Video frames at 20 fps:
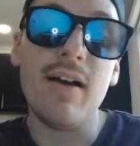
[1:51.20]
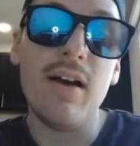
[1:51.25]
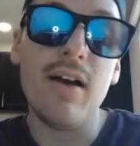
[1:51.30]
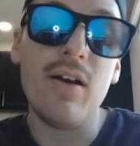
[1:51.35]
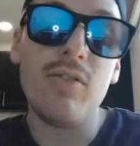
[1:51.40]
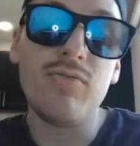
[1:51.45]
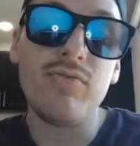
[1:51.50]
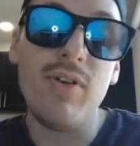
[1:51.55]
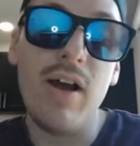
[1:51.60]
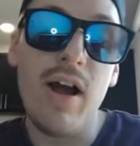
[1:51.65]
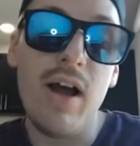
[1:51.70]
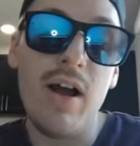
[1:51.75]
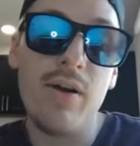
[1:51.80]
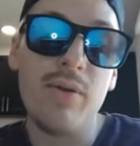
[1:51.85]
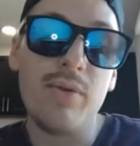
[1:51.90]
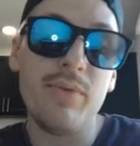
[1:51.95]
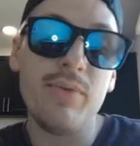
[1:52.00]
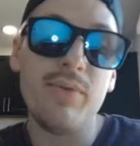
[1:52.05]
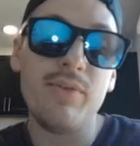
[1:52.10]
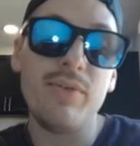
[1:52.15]

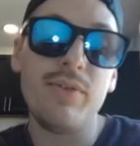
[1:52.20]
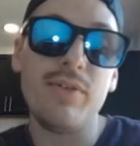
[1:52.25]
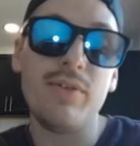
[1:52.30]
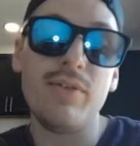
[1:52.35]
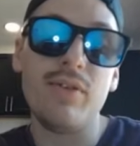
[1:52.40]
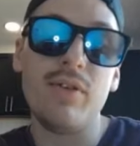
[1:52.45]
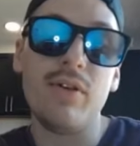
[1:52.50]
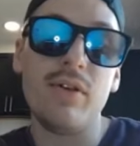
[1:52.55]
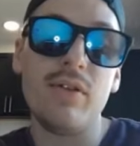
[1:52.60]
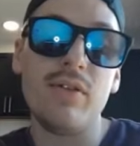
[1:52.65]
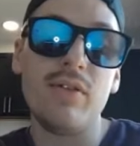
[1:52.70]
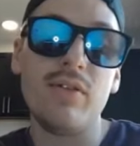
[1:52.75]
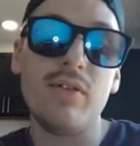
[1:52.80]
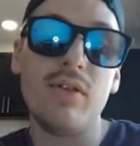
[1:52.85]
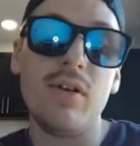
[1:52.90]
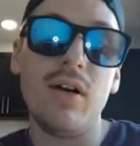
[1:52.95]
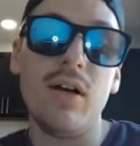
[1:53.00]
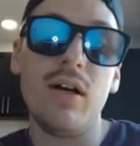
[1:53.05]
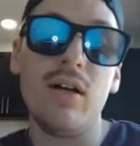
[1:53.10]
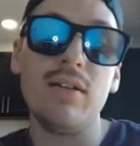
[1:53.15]
around
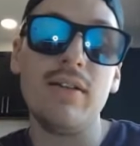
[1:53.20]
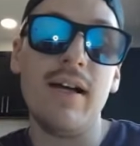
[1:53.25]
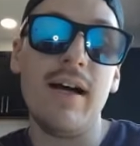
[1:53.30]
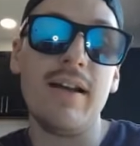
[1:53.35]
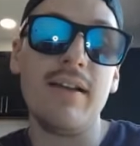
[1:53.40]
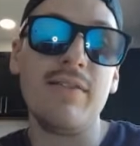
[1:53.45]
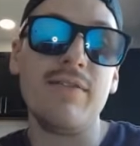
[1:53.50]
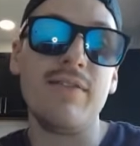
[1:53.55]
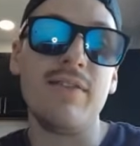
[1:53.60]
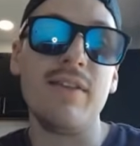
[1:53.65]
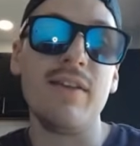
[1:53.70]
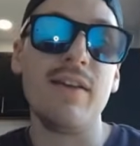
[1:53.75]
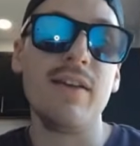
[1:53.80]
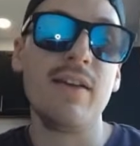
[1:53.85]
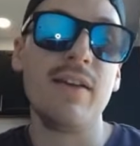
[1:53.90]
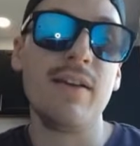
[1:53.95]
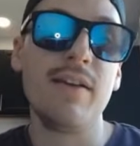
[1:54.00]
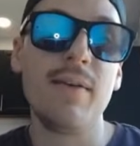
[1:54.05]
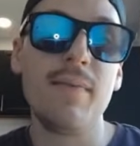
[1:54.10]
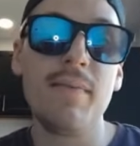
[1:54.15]
a lot of
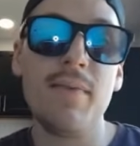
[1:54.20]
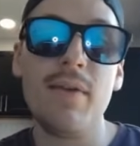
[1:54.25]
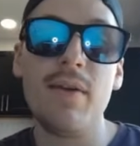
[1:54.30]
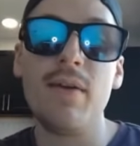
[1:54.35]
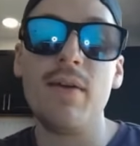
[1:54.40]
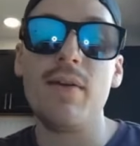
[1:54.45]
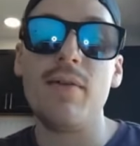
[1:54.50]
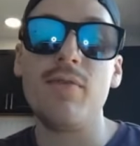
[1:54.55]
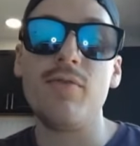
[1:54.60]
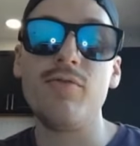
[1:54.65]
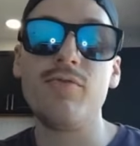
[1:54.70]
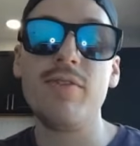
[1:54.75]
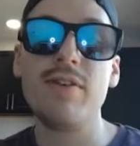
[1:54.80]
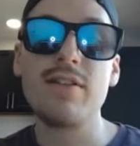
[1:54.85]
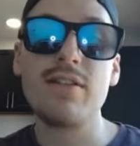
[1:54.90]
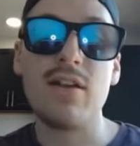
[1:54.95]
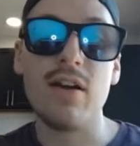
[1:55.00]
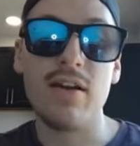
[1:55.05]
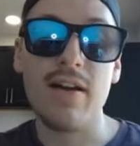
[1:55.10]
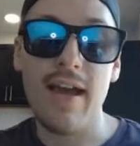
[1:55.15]
the
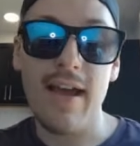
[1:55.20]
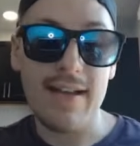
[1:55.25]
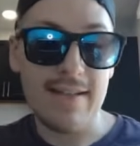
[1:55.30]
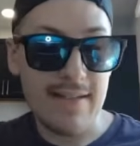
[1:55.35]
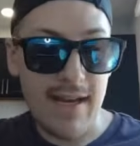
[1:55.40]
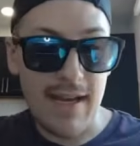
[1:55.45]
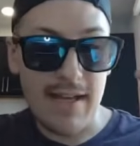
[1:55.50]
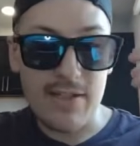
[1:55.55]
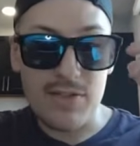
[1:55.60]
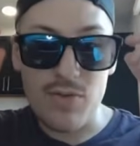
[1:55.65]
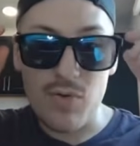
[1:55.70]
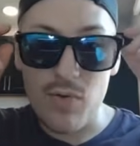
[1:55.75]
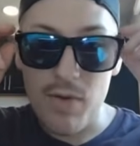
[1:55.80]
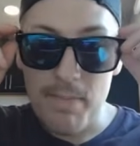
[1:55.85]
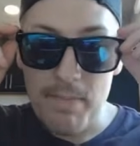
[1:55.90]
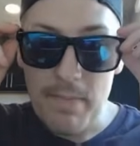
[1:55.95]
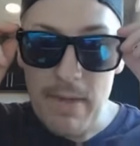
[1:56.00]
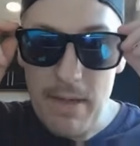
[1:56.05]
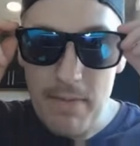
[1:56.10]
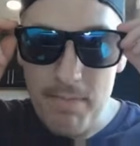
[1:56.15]
risk on assets or
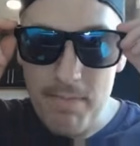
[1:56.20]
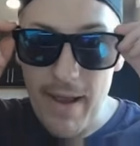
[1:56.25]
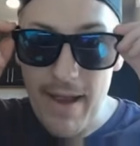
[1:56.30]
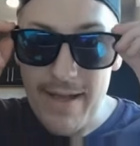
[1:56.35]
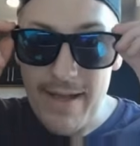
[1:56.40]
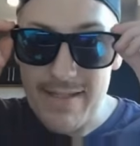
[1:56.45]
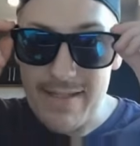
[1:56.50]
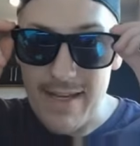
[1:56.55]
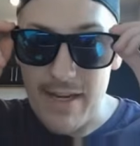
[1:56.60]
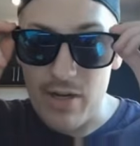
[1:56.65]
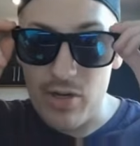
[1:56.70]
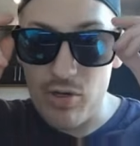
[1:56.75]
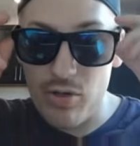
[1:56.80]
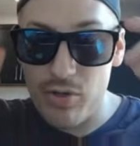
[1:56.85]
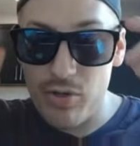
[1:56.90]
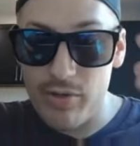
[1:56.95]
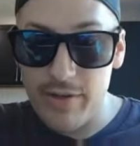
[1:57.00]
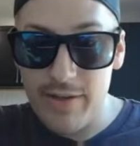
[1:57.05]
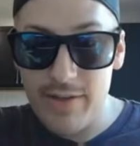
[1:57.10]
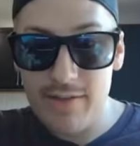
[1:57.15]
meme basket
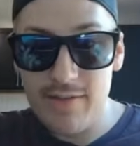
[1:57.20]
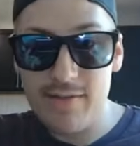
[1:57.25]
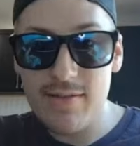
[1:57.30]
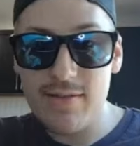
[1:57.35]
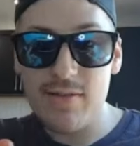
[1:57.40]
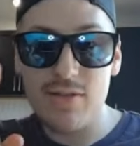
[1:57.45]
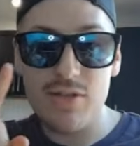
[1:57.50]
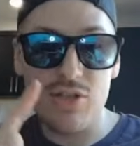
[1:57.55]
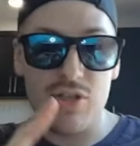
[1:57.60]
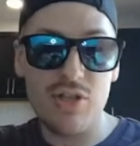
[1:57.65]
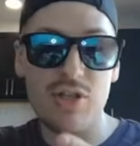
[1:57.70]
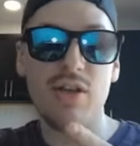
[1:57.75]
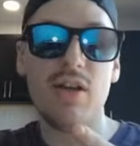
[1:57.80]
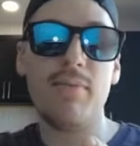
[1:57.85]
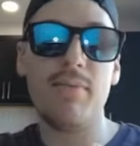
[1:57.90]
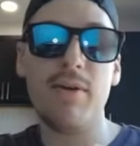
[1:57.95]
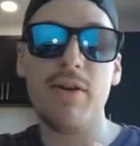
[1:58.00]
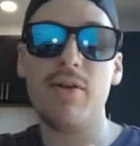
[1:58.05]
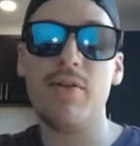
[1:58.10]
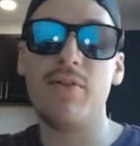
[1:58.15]
earnings,
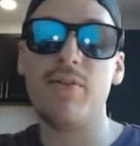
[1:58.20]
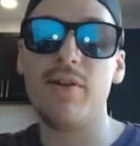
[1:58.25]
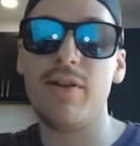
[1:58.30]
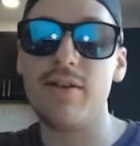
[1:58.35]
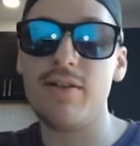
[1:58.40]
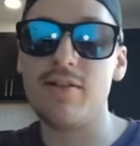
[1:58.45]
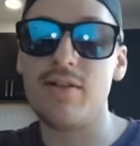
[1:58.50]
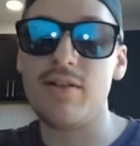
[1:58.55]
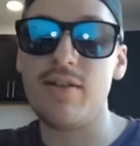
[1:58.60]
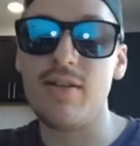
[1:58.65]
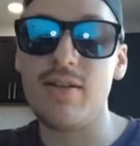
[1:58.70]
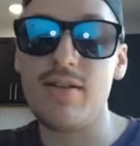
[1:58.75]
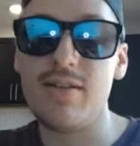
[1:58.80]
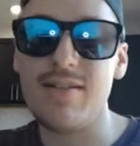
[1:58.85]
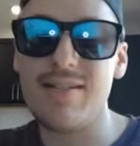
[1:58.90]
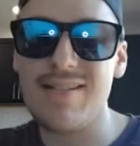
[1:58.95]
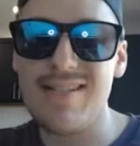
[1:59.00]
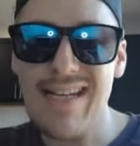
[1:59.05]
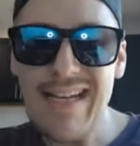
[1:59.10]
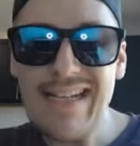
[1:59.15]
GME earnings on the
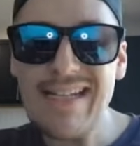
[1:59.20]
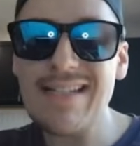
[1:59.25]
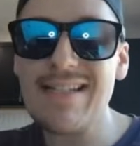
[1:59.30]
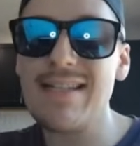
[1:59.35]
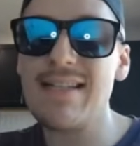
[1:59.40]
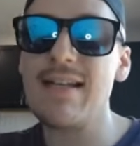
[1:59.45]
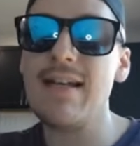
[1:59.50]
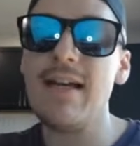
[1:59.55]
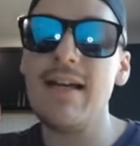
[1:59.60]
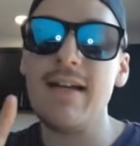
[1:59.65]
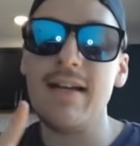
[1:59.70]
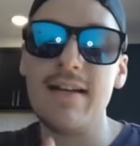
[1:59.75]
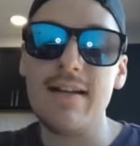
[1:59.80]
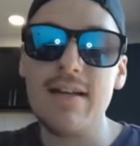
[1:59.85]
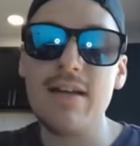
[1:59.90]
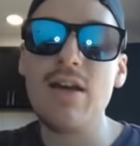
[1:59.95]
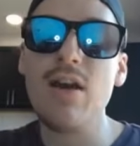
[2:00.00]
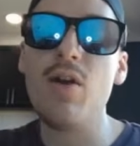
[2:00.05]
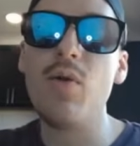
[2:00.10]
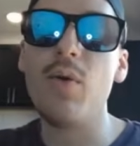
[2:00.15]
6th,
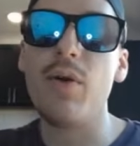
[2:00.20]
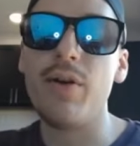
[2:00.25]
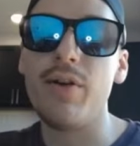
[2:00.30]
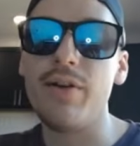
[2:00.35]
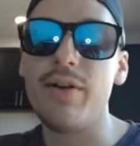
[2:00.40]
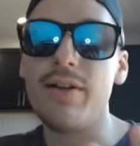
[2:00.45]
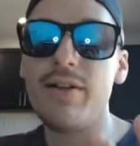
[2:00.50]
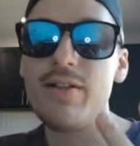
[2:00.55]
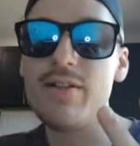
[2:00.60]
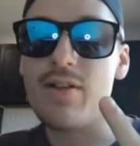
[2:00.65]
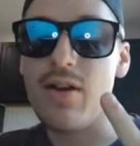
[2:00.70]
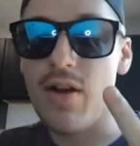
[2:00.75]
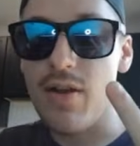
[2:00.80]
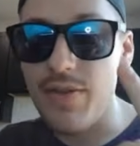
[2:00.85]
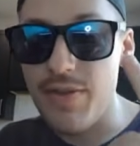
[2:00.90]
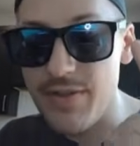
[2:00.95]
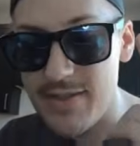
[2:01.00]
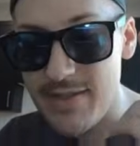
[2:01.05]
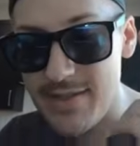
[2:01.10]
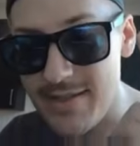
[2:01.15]
NEO earnings on
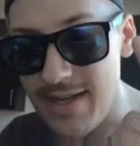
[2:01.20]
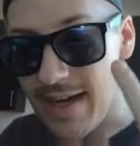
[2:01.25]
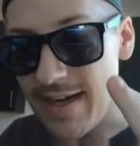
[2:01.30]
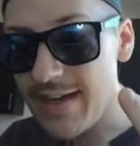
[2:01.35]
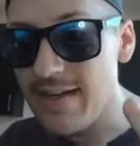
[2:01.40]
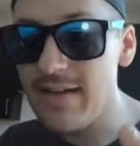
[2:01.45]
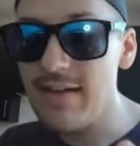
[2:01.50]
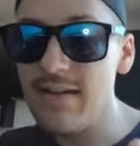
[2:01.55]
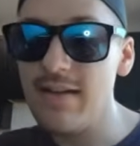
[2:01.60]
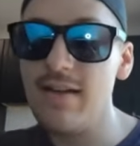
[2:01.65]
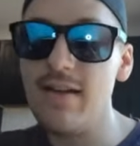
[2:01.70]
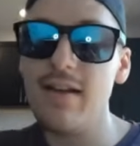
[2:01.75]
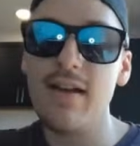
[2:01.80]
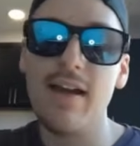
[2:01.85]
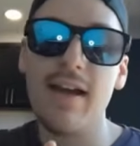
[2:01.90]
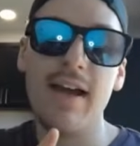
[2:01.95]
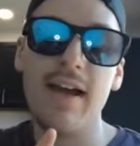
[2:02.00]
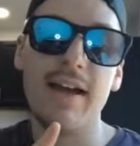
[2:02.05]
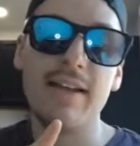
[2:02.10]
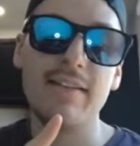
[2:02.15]
the 2nd,
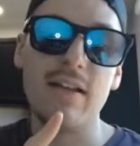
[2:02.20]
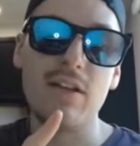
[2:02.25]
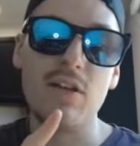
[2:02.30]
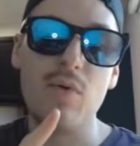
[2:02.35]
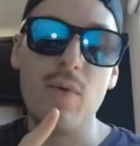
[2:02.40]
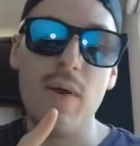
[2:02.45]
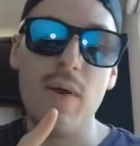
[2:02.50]
and then you